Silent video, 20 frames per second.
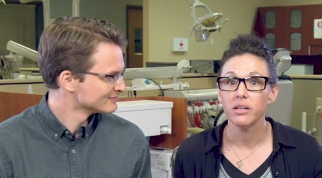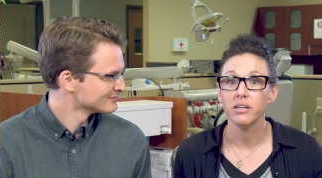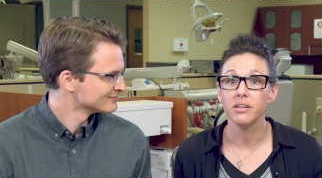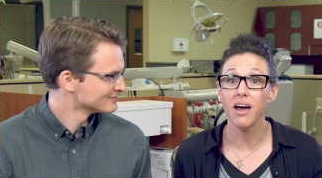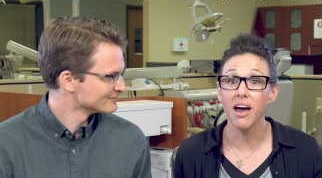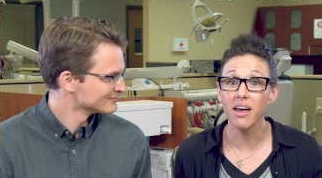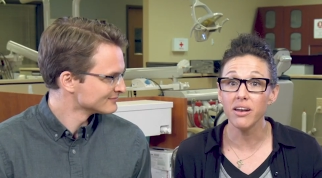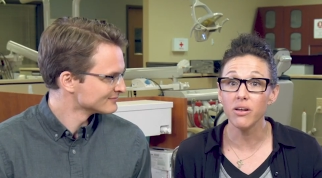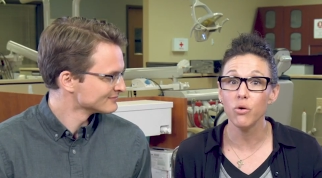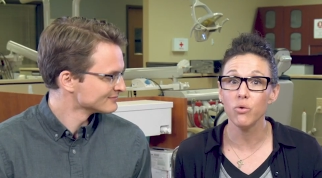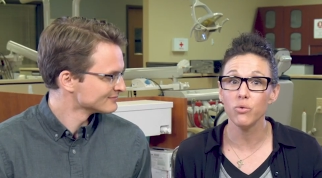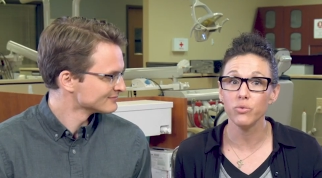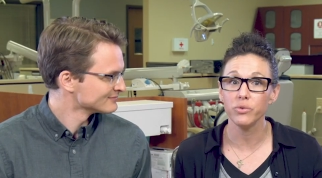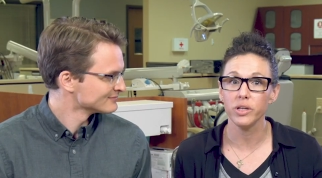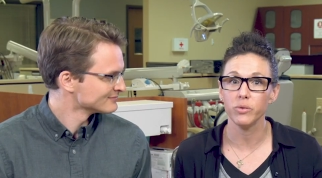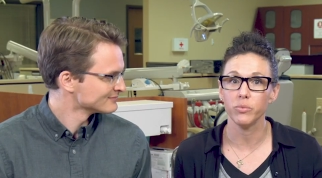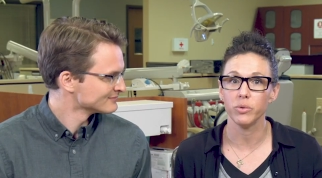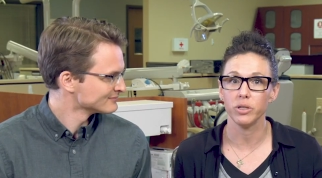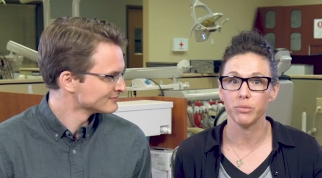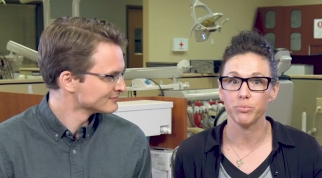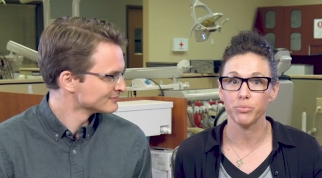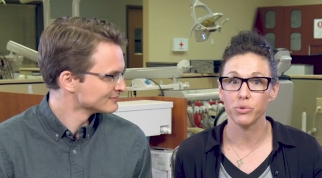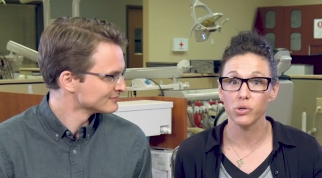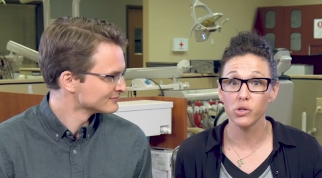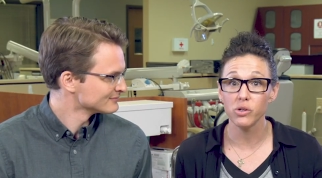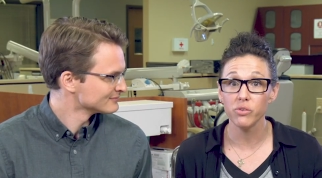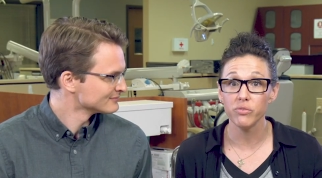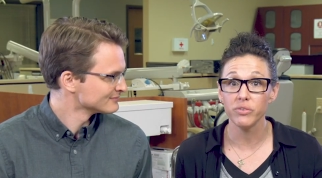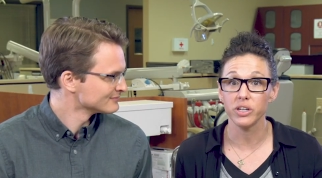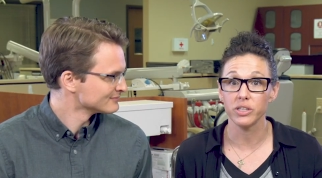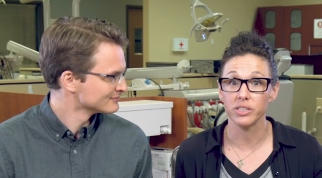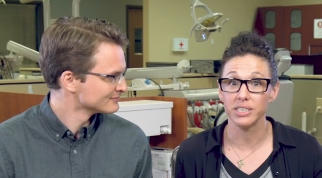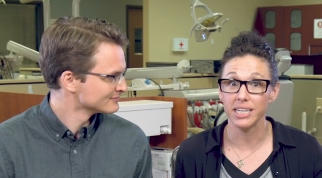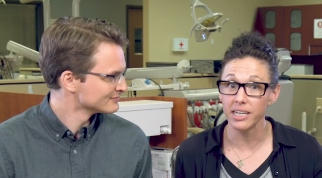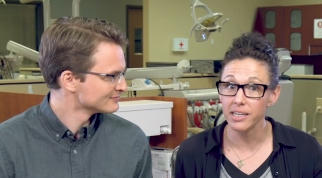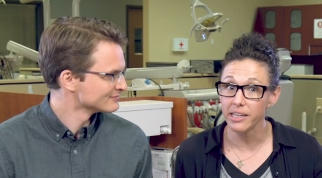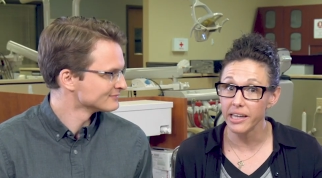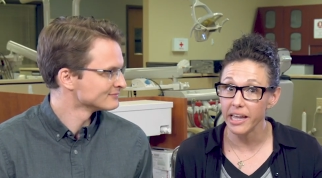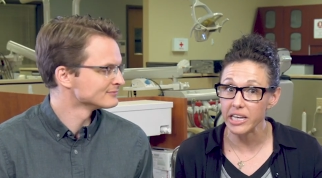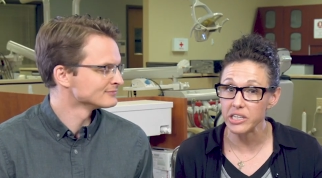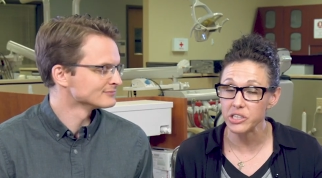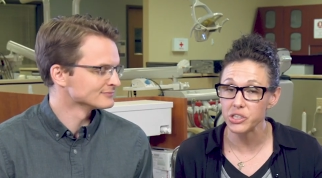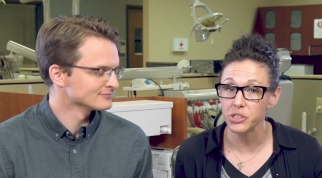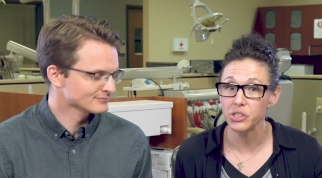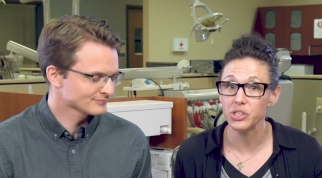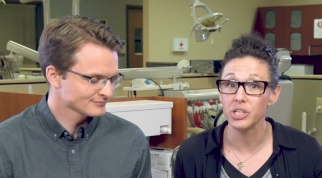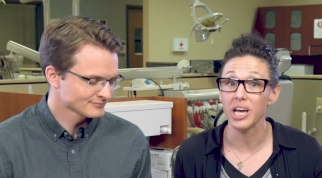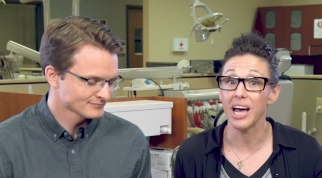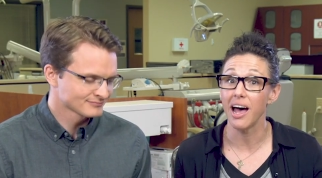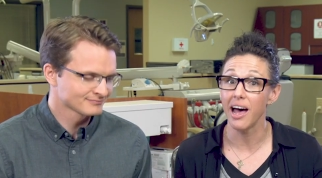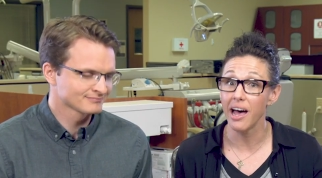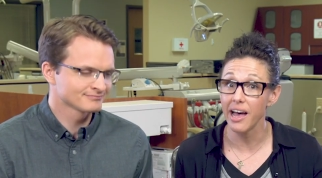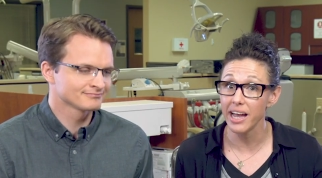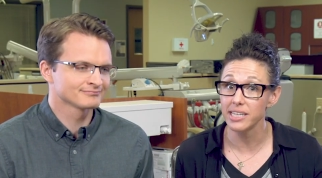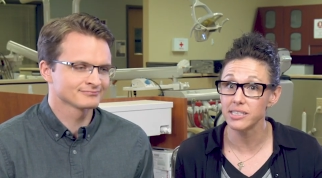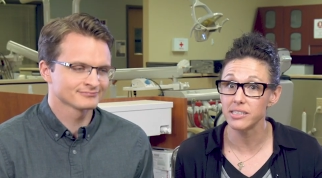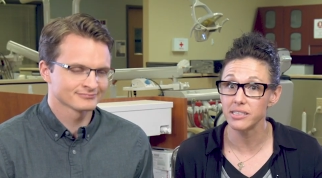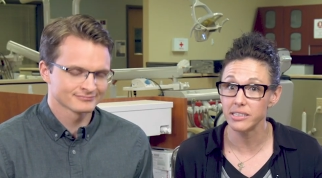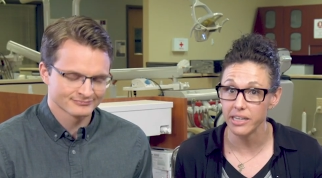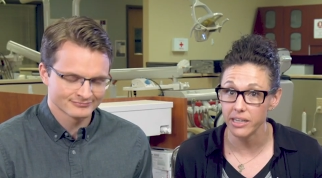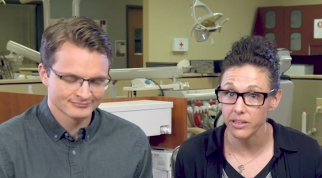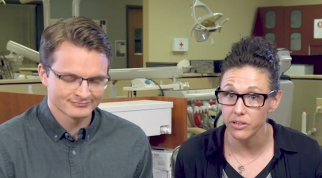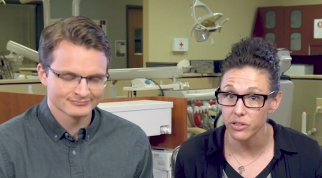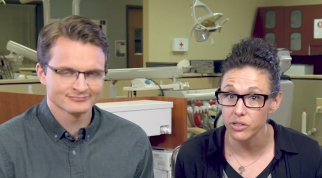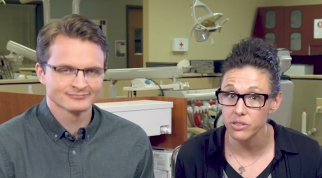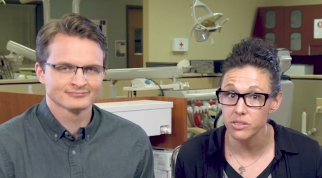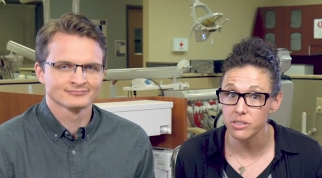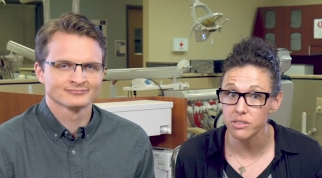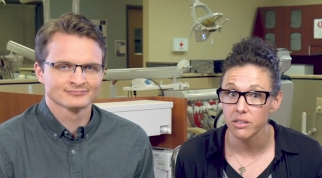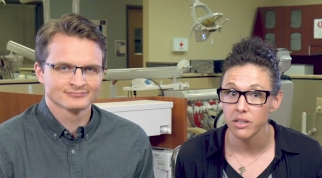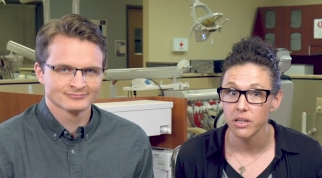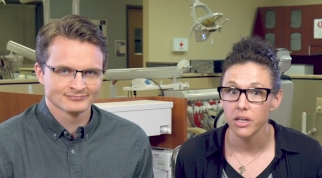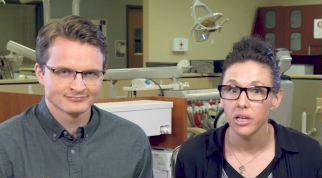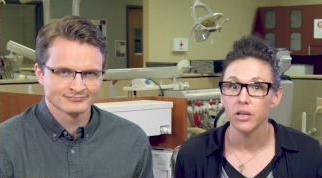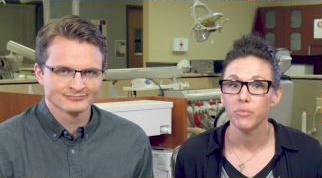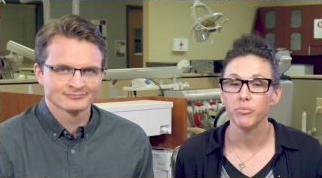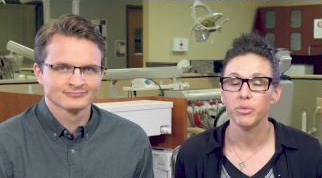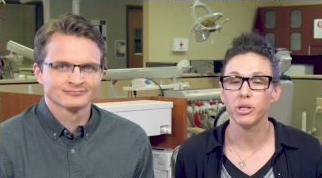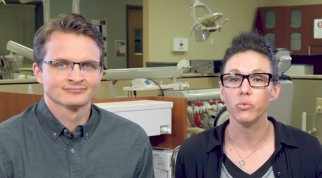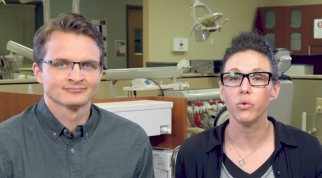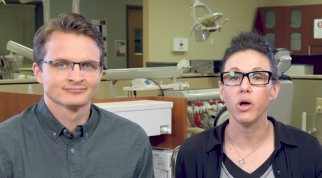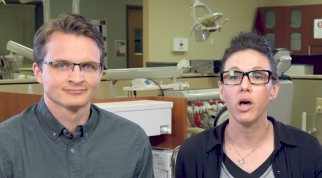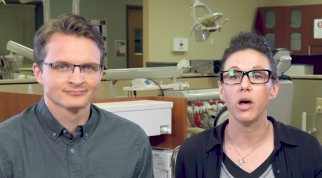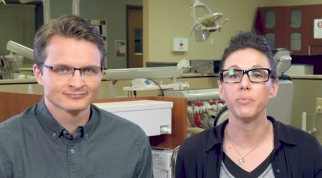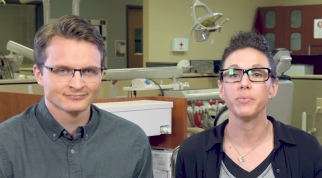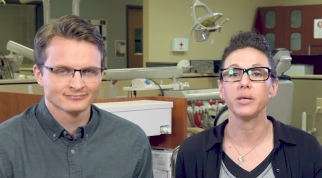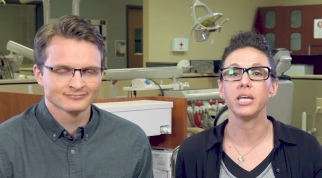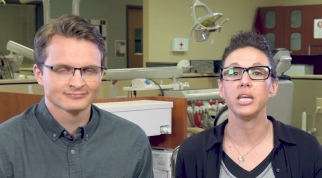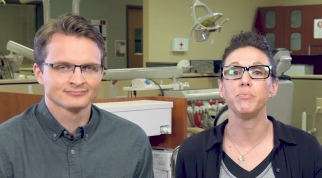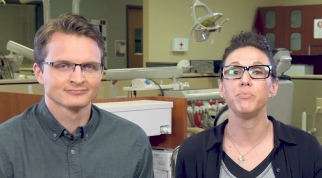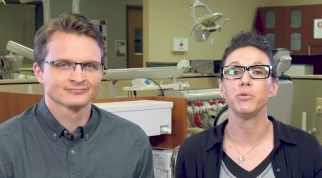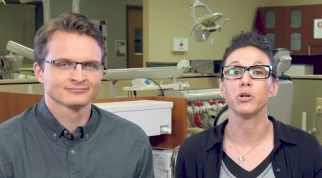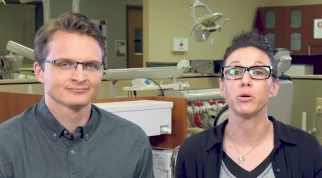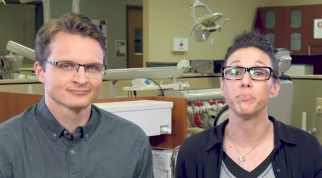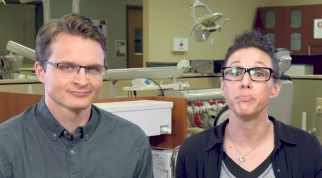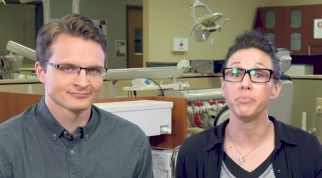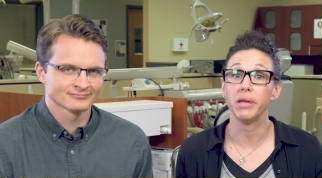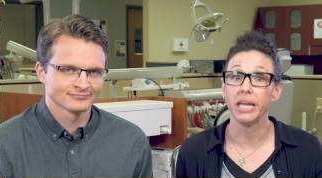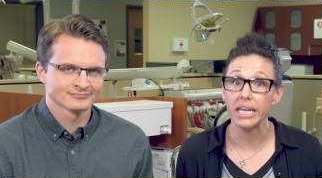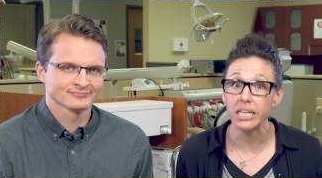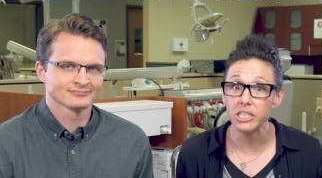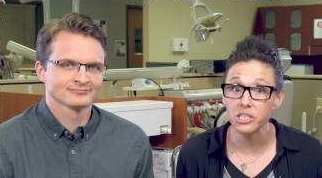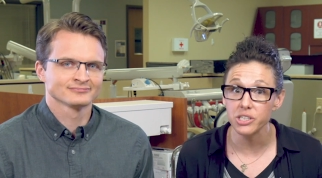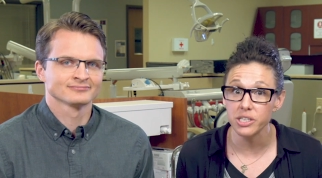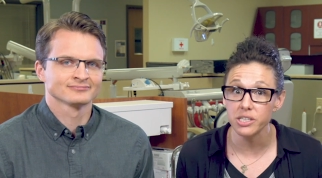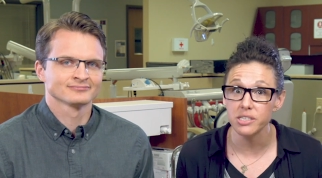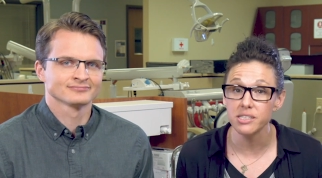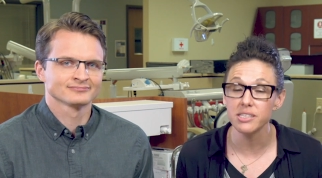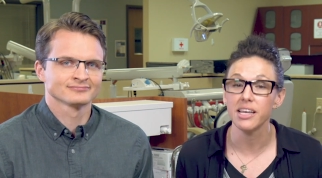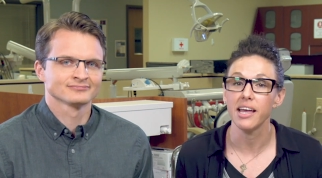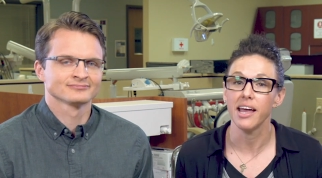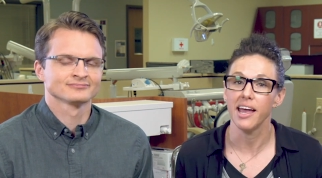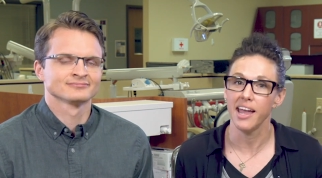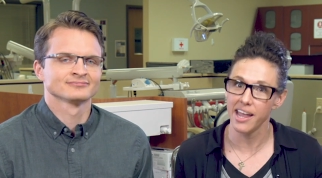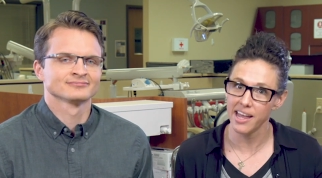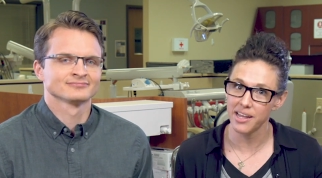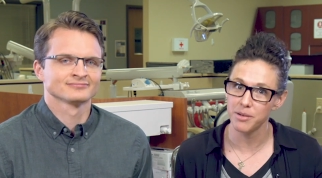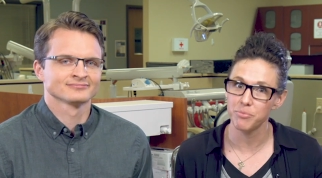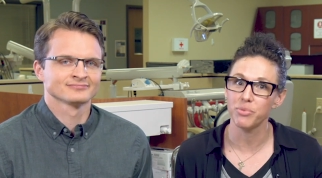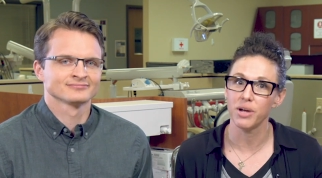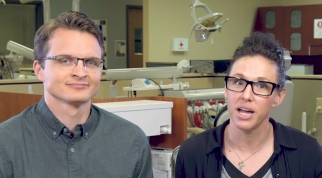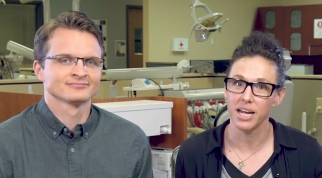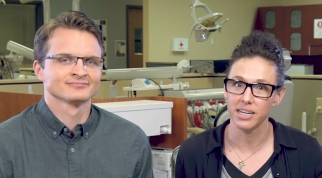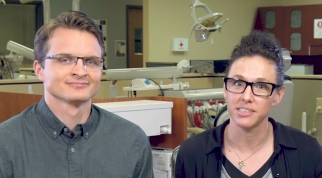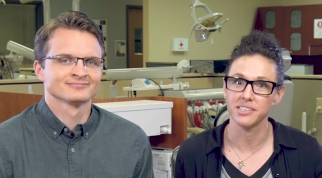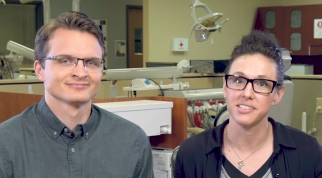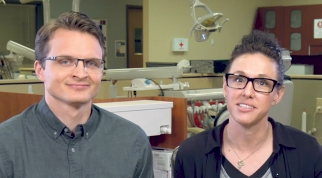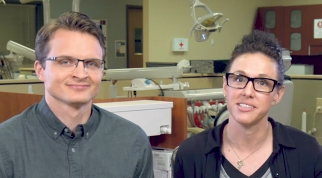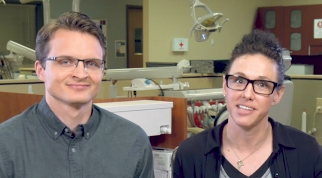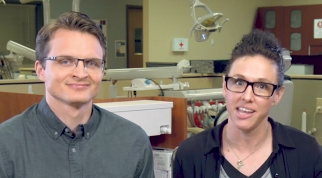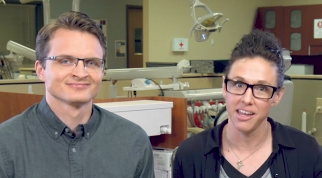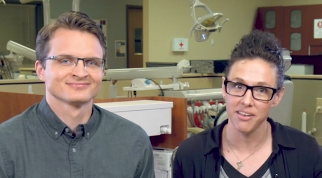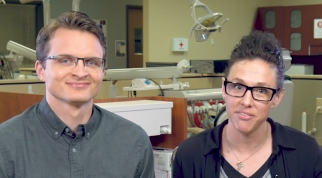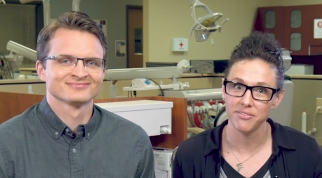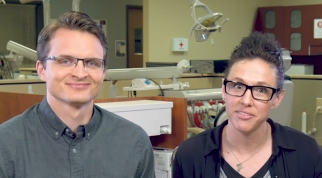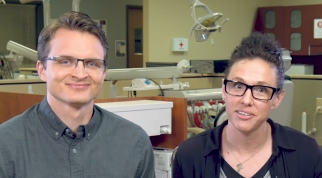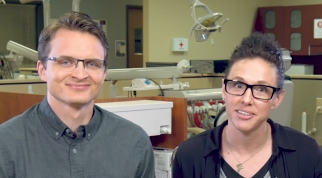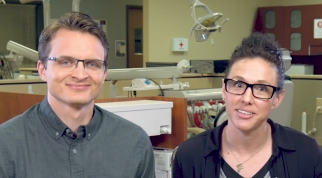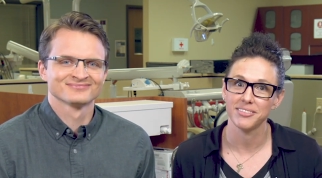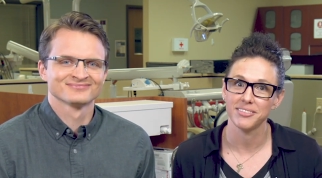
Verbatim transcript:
Speaker 1: not only will it prove your dedication to high standards, but it will help keep your patients and practice safe.